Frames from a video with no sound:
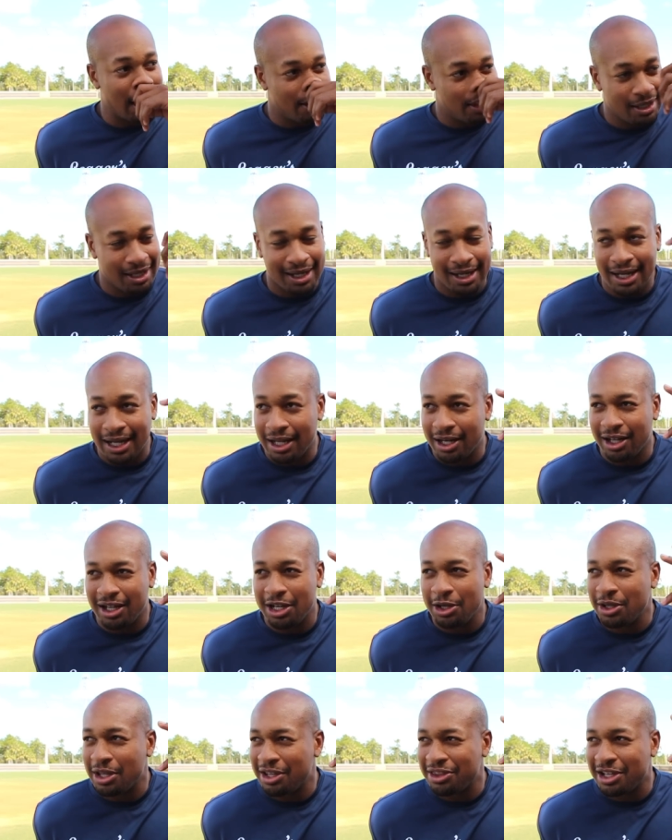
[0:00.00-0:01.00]
I think I got
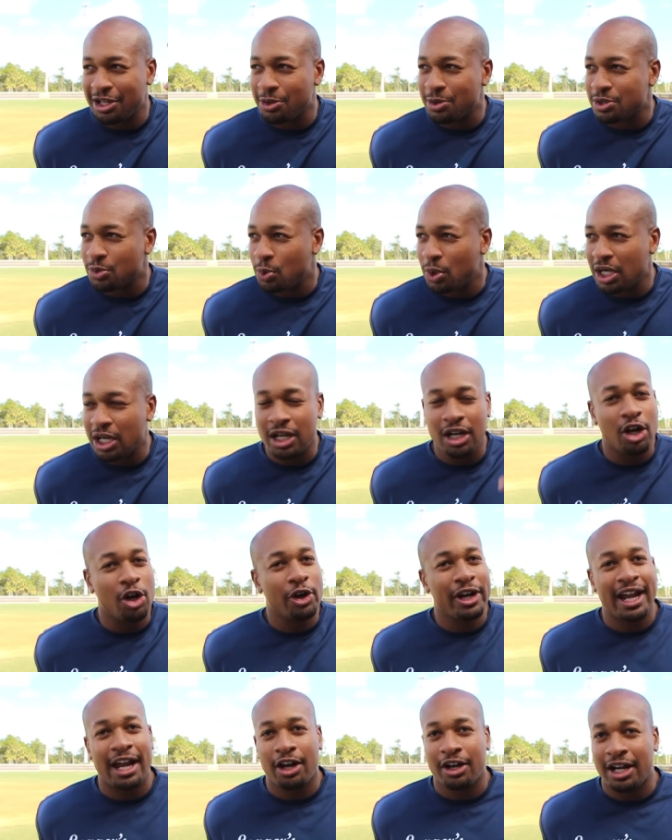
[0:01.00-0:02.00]
a, I think it was one and zero oh
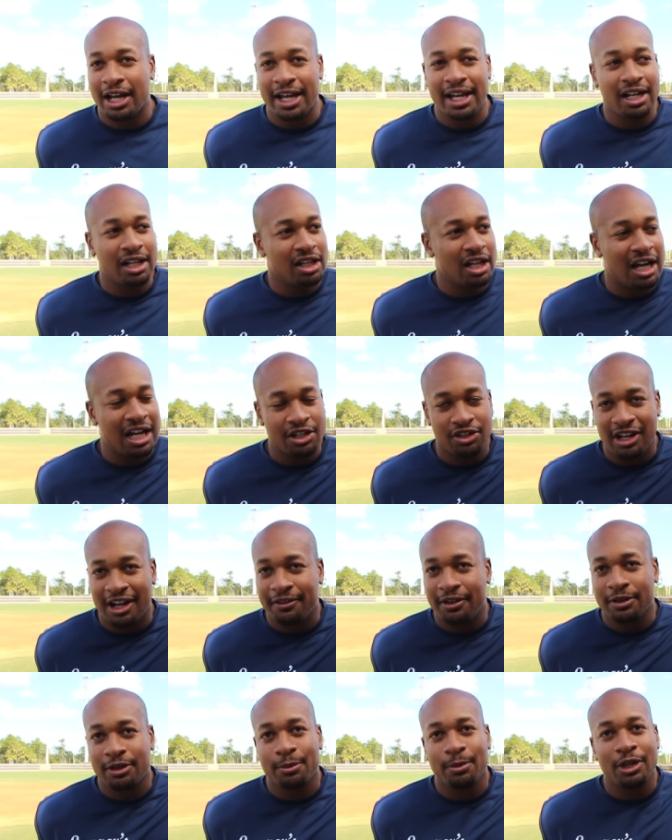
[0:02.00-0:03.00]
count. I hit a line drive
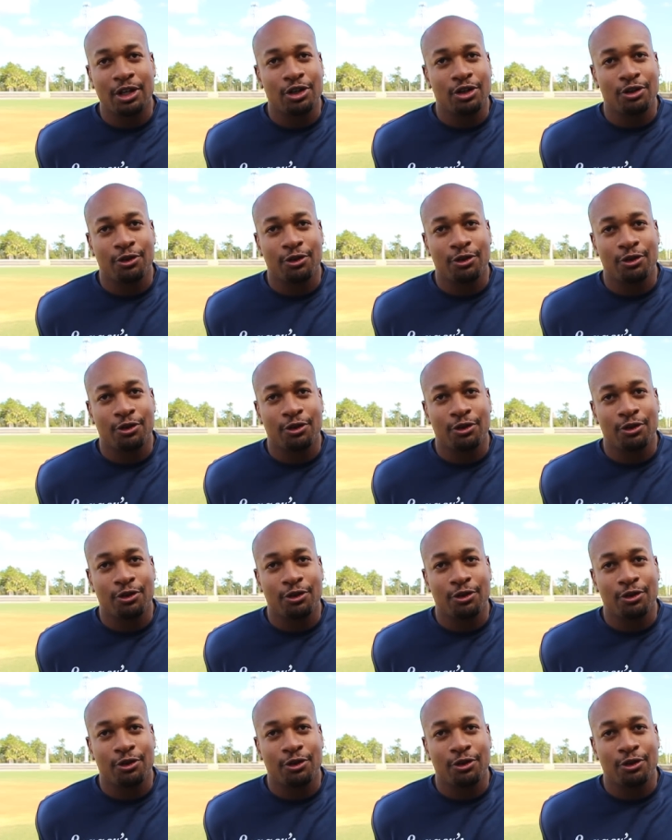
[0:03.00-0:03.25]
up the middle.